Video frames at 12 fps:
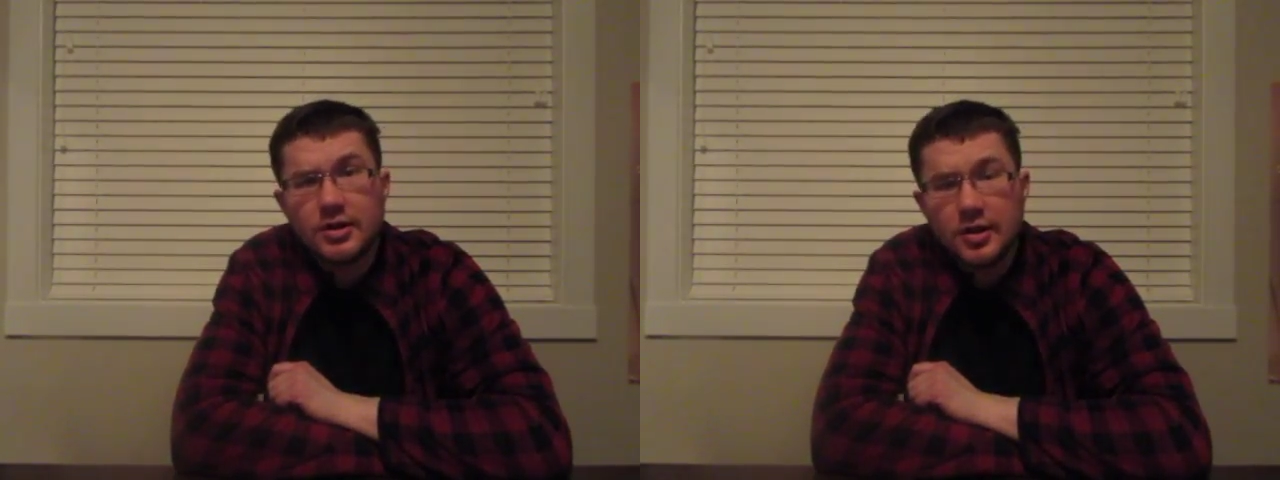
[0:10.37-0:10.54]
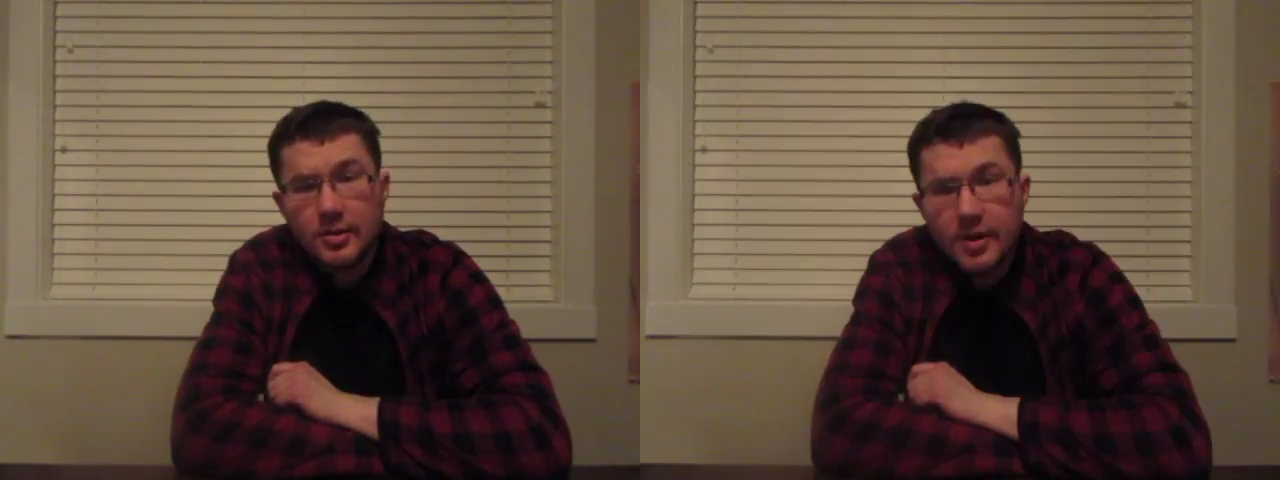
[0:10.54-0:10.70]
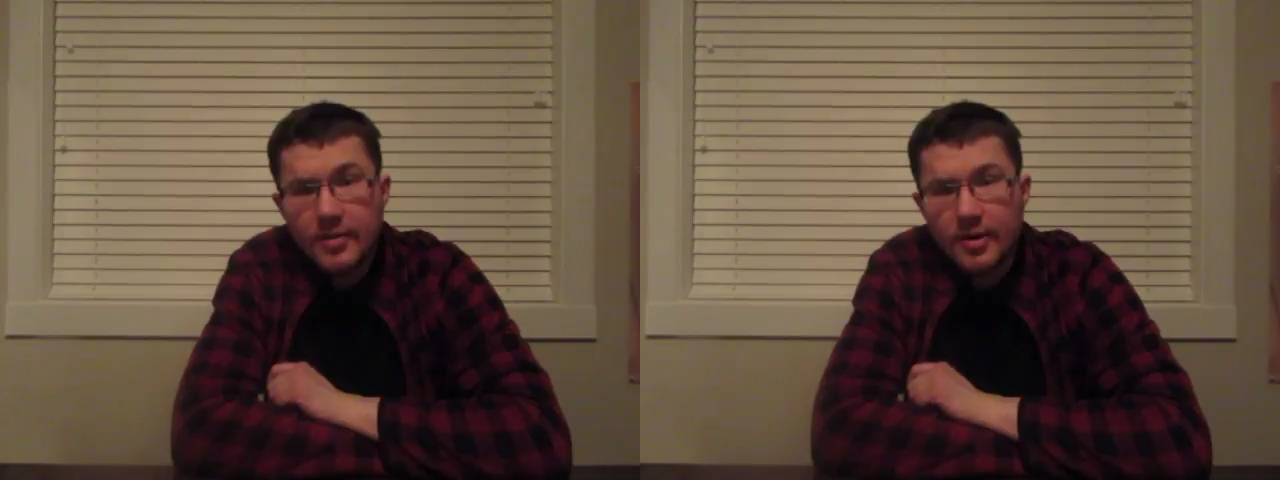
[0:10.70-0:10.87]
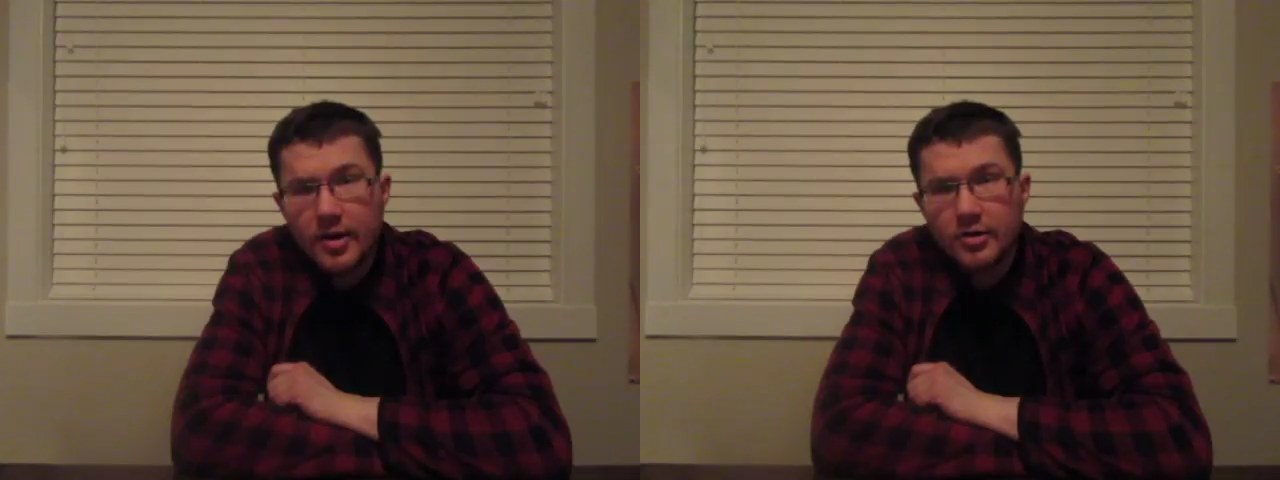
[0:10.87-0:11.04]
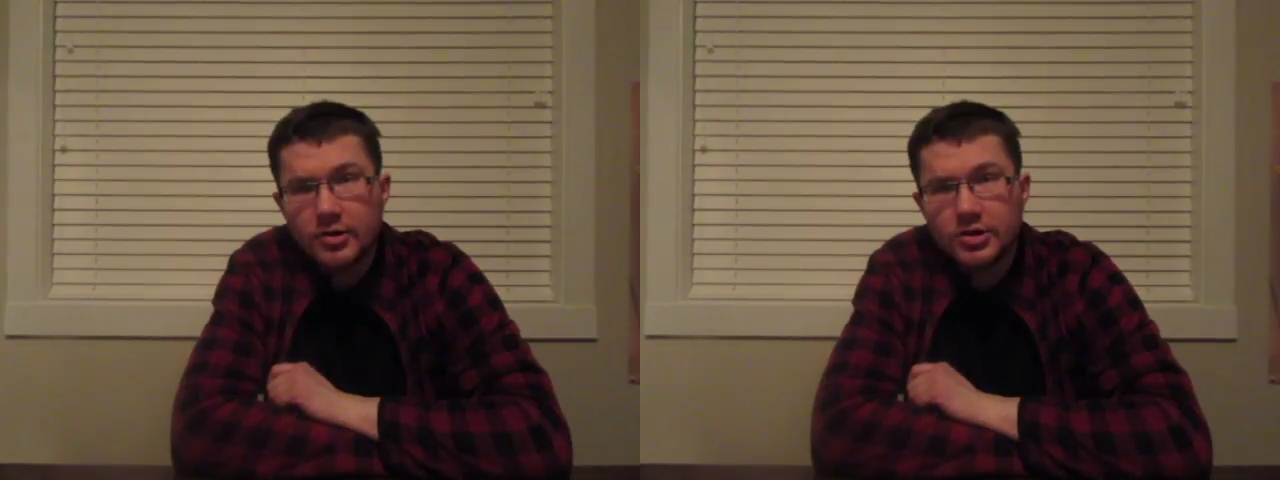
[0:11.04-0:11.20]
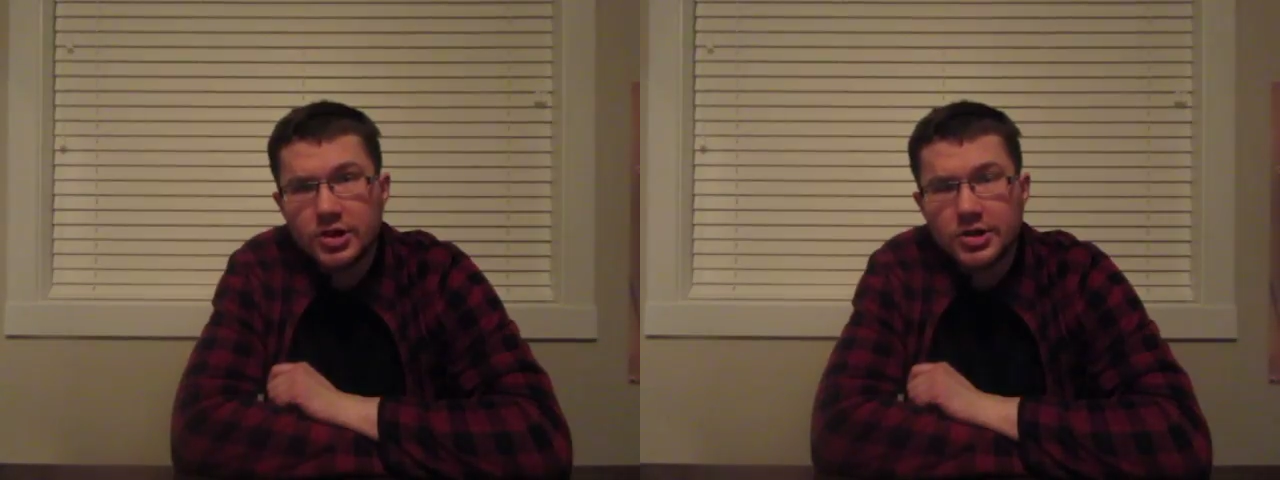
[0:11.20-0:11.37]
a little bit
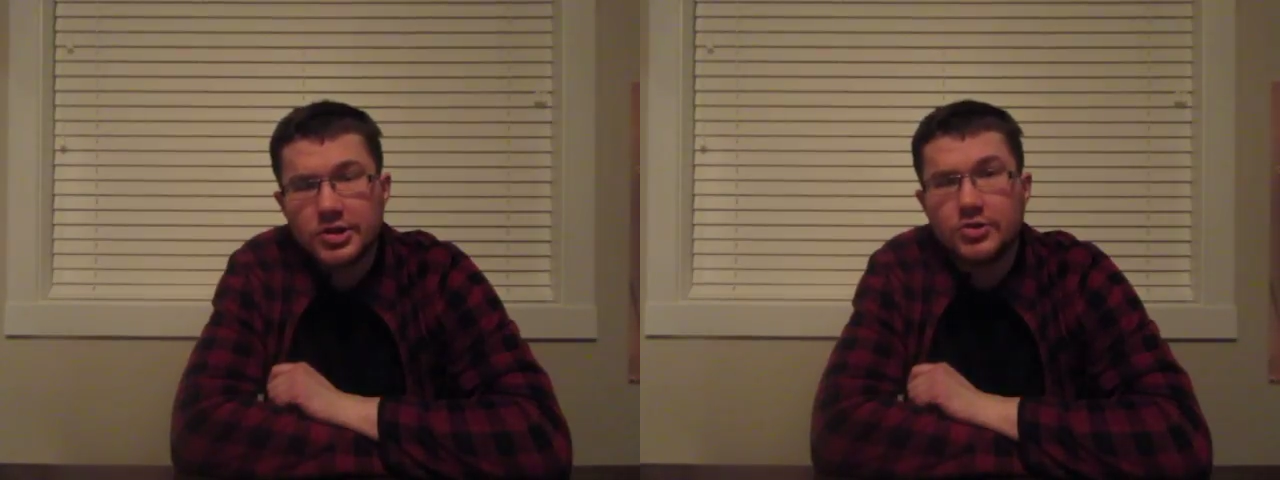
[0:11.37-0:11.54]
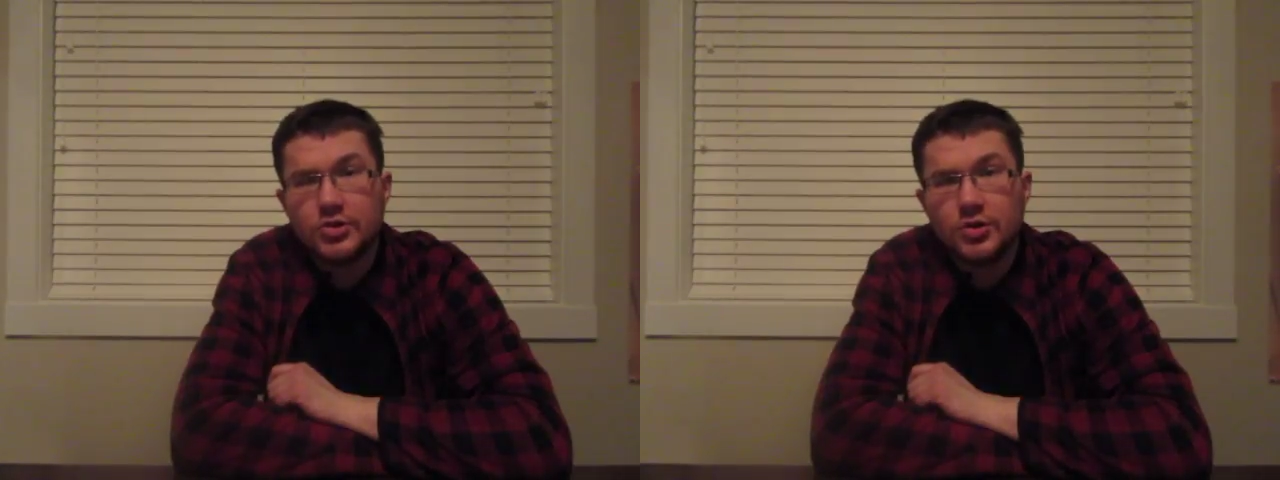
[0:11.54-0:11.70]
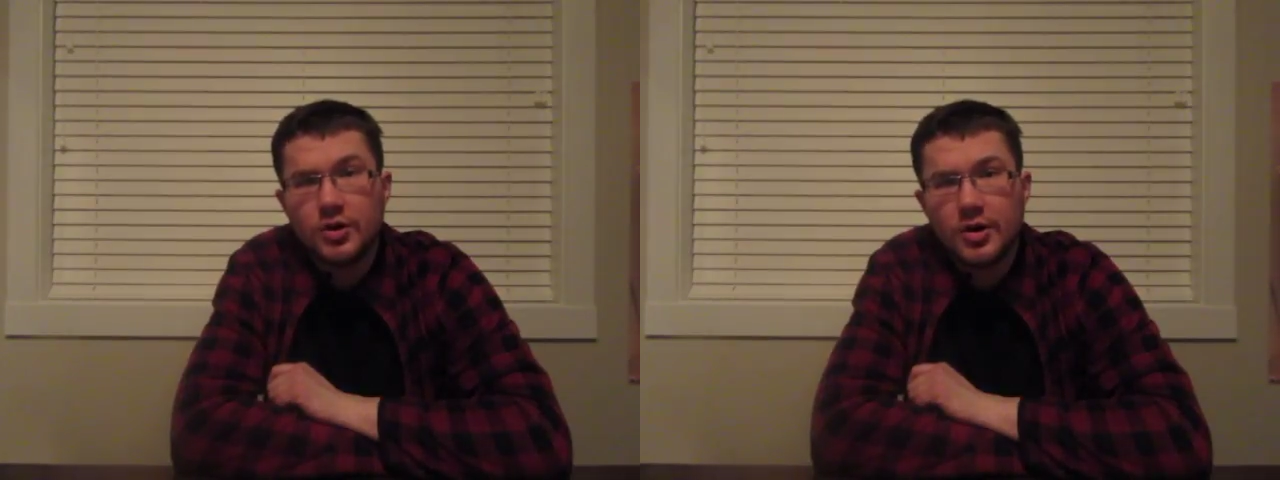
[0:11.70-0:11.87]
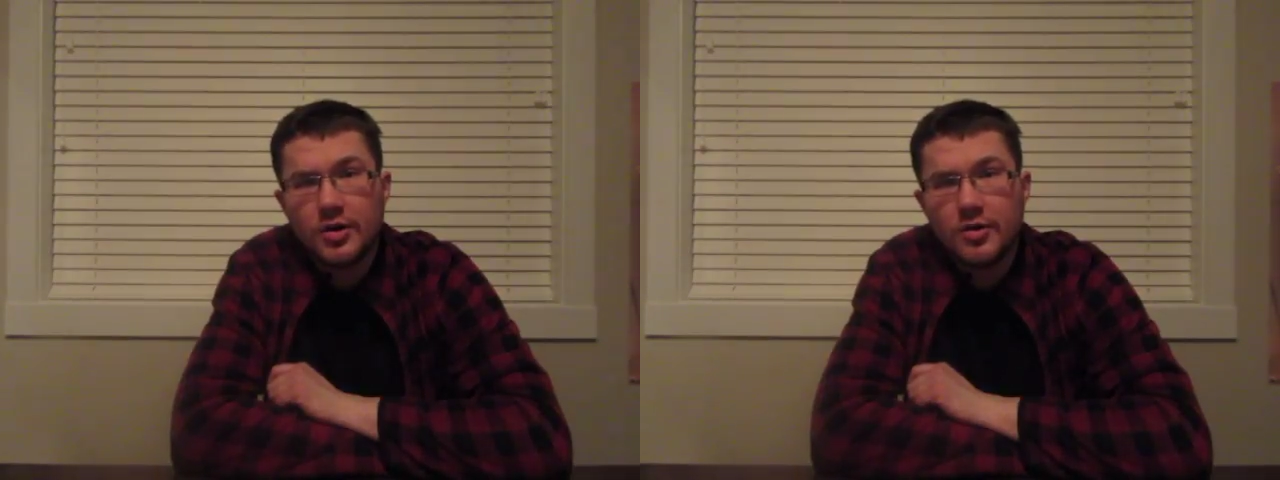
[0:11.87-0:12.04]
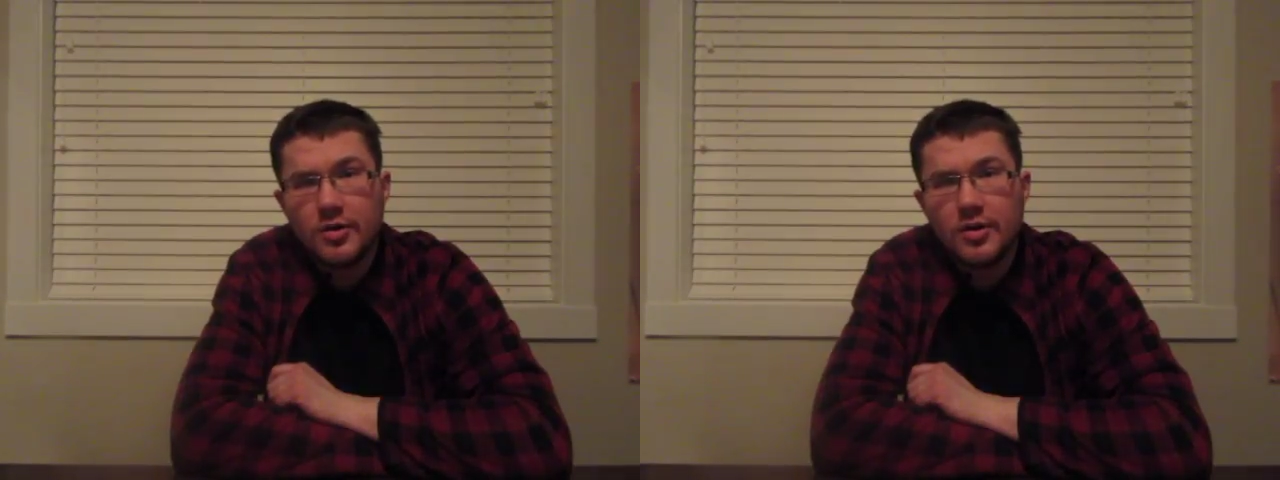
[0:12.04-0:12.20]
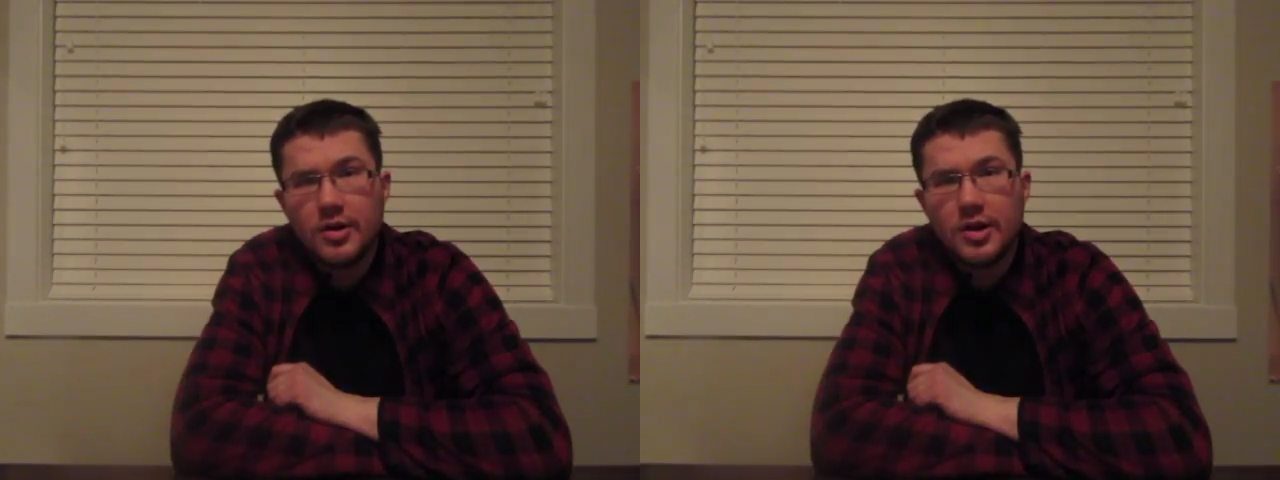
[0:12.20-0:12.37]
about Justin Trudeau.